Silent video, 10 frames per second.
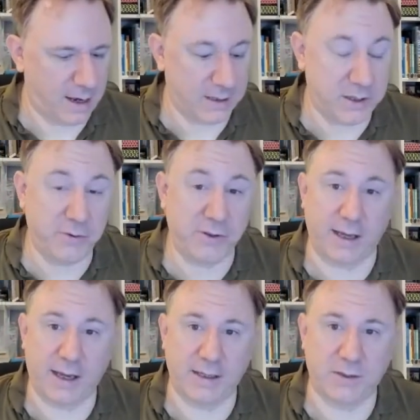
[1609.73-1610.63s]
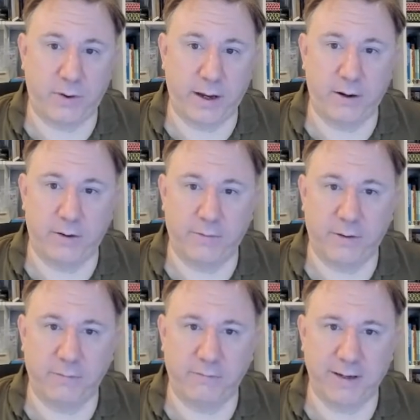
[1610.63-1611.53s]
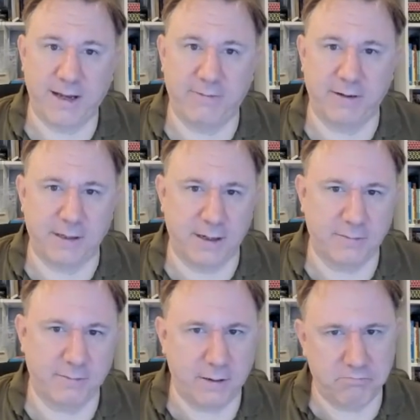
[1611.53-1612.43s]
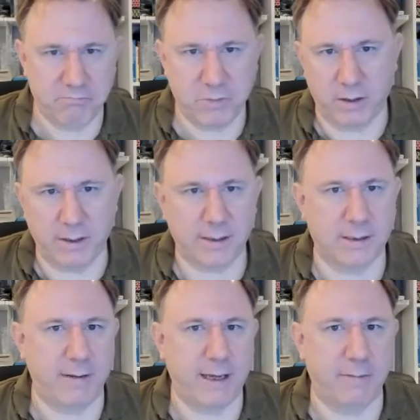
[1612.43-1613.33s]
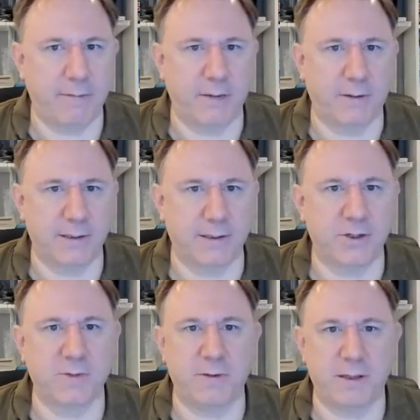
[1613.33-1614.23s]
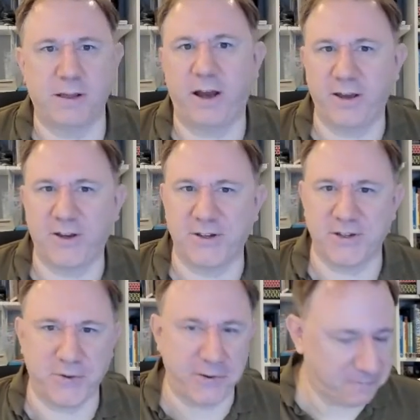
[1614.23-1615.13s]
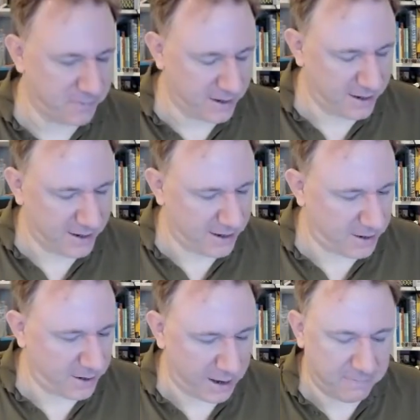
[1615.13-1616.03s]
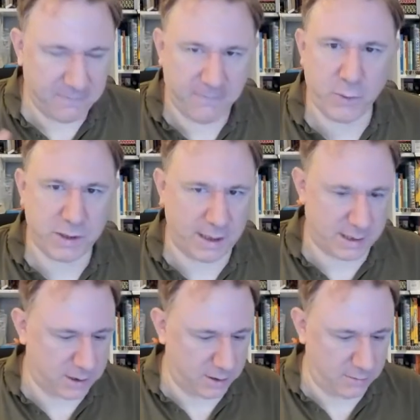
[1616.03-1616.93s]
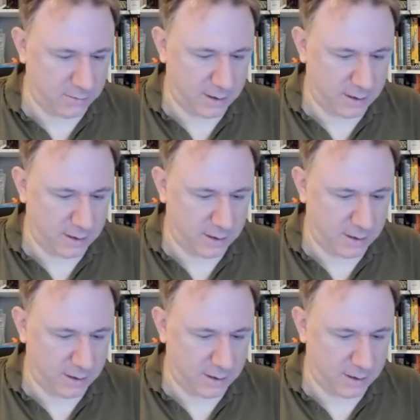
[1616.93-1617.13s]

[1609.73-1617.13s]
I do think it has quite a lot of red herrings in it, but that doesn't make it a bad puzzle, it just means that I couldn't do it. Okay, 4, 6, 2